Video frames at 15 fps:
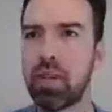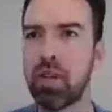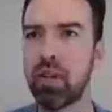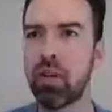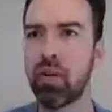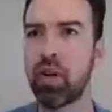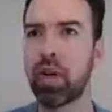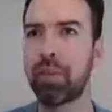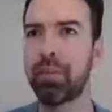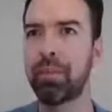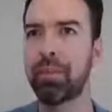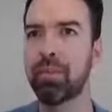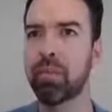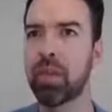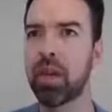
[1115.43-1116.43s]

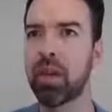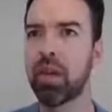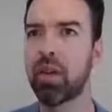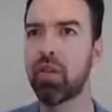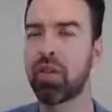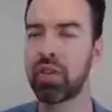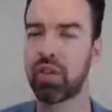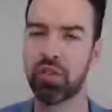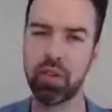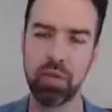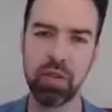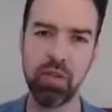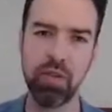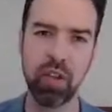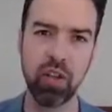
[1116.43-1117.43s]
your
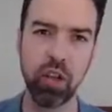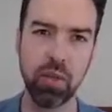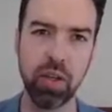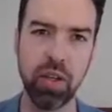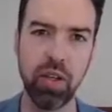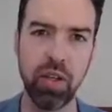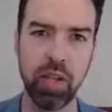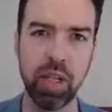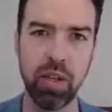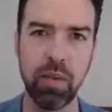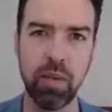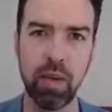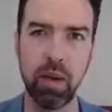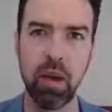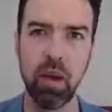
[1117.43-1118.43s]
description of the job that you did,